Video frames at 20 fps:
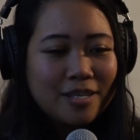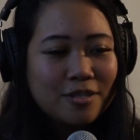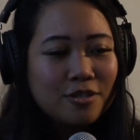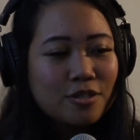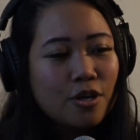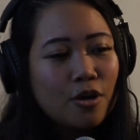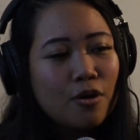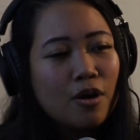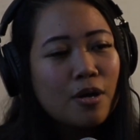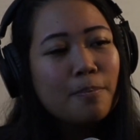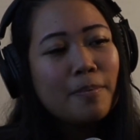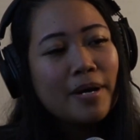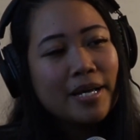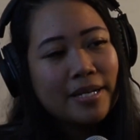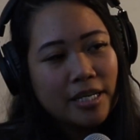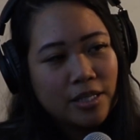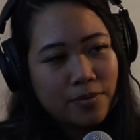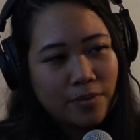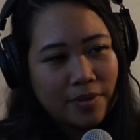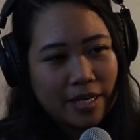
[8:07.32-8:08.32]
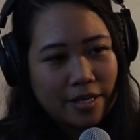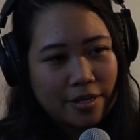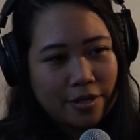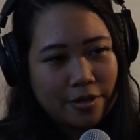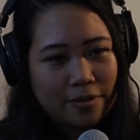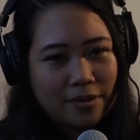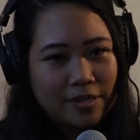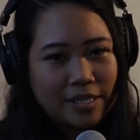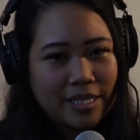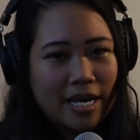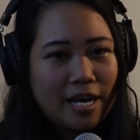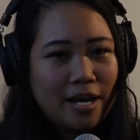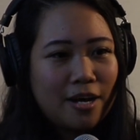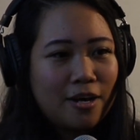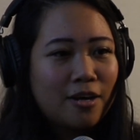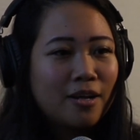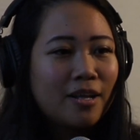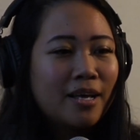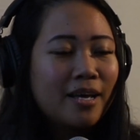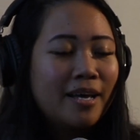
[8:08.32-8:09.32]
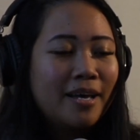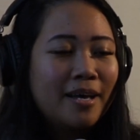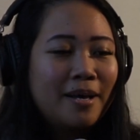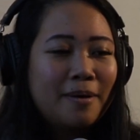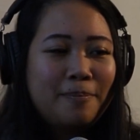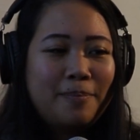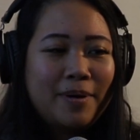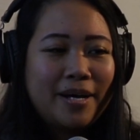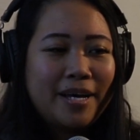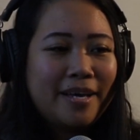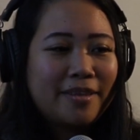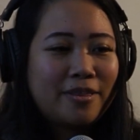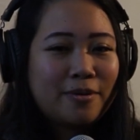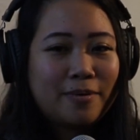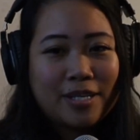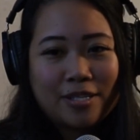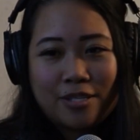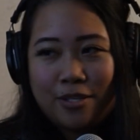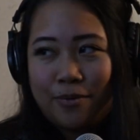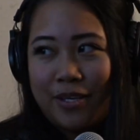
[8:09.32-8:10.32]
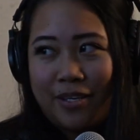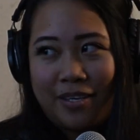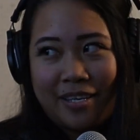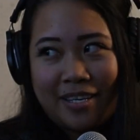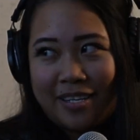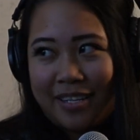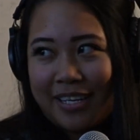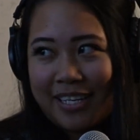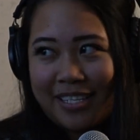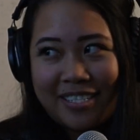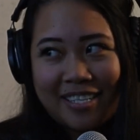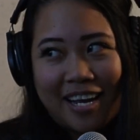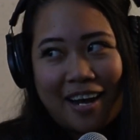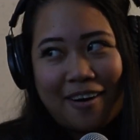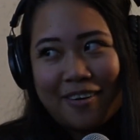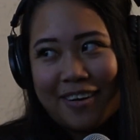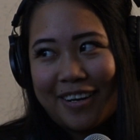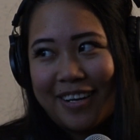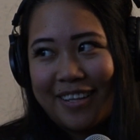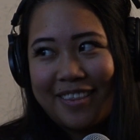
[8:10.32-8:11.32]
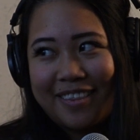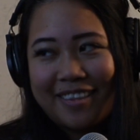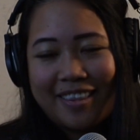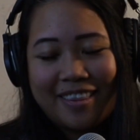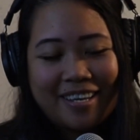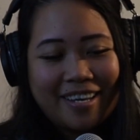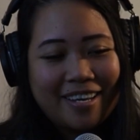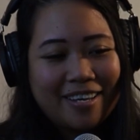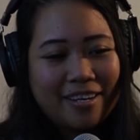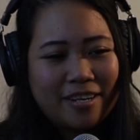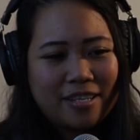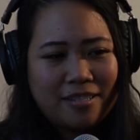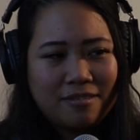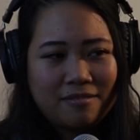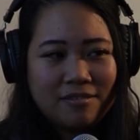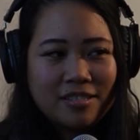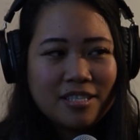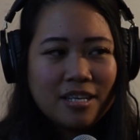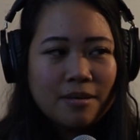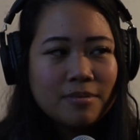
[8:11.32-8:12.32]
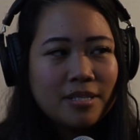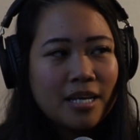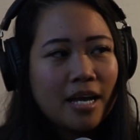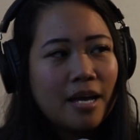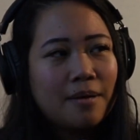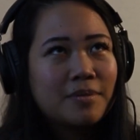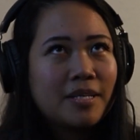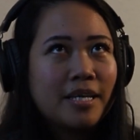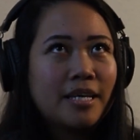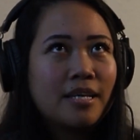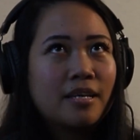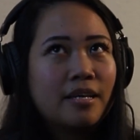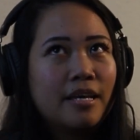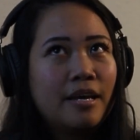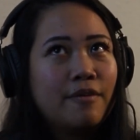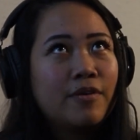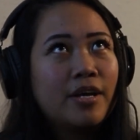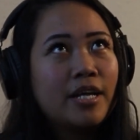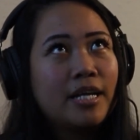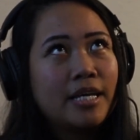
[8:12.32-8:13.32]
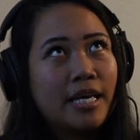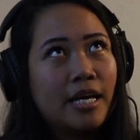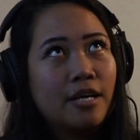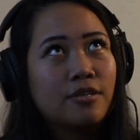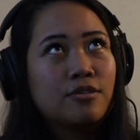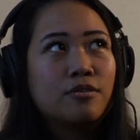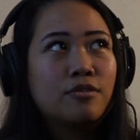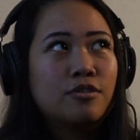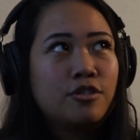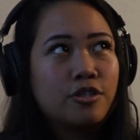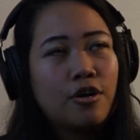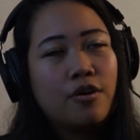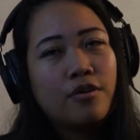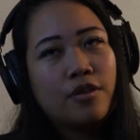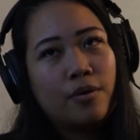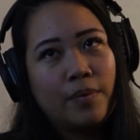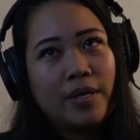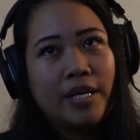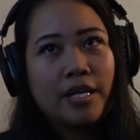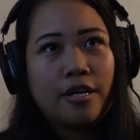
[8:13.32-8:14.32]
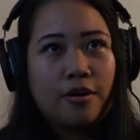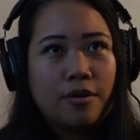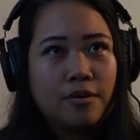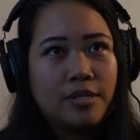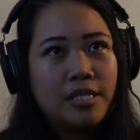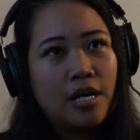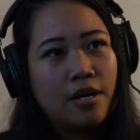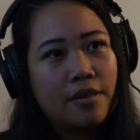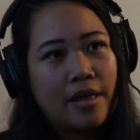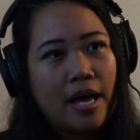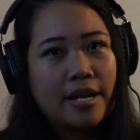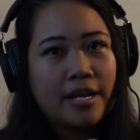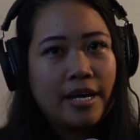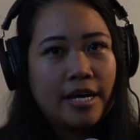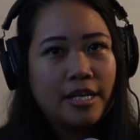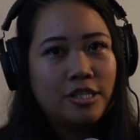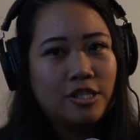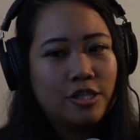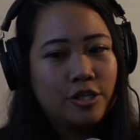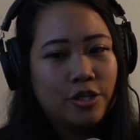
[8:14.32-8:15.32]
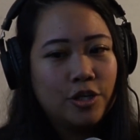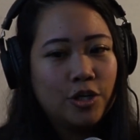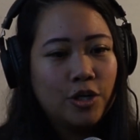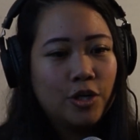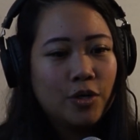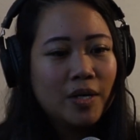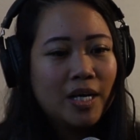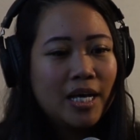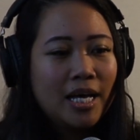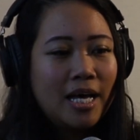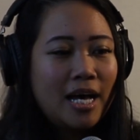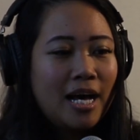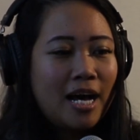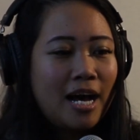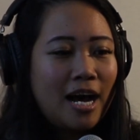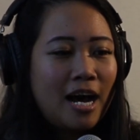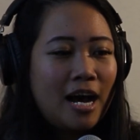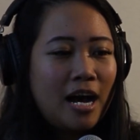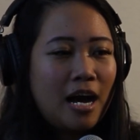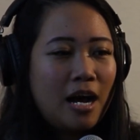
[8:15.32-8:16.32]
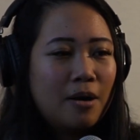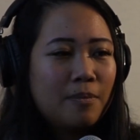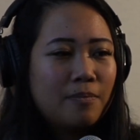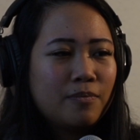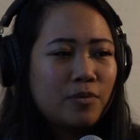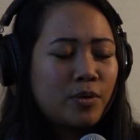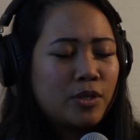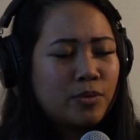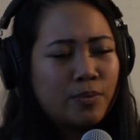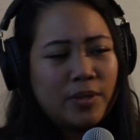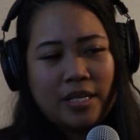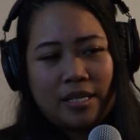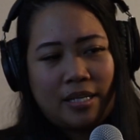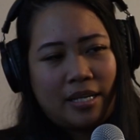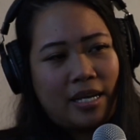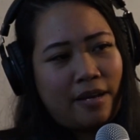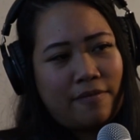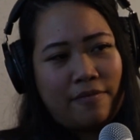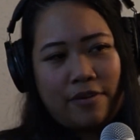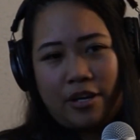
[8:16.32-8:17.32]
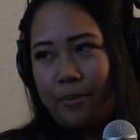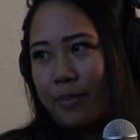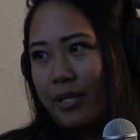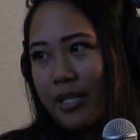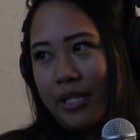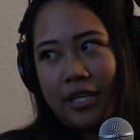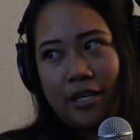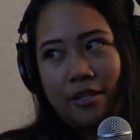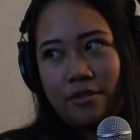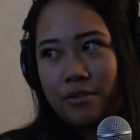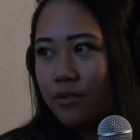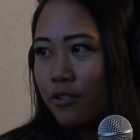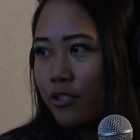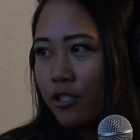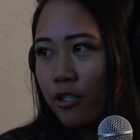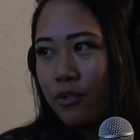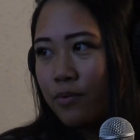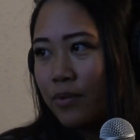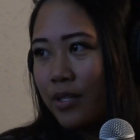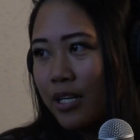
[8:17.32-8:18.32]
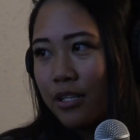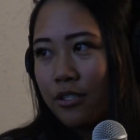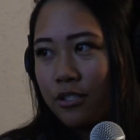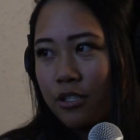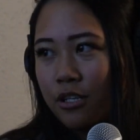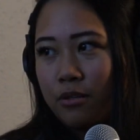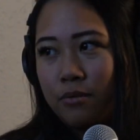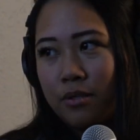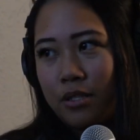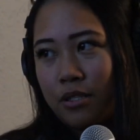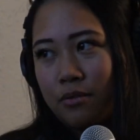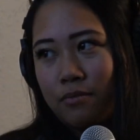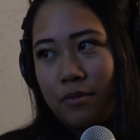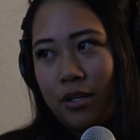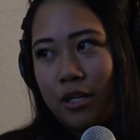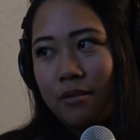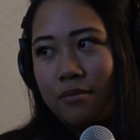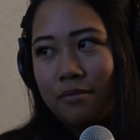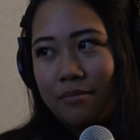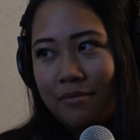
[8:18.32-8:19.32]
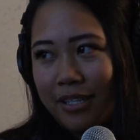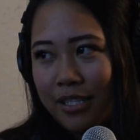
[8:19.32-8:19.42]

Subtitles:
And so on Mondays we'd get a hotel, but the rest of the week you gotta like shower in theater. And sometimes like if we had a canceled show, then we get a hotel that night too, which we didn't have very many canceled shows with that show as well.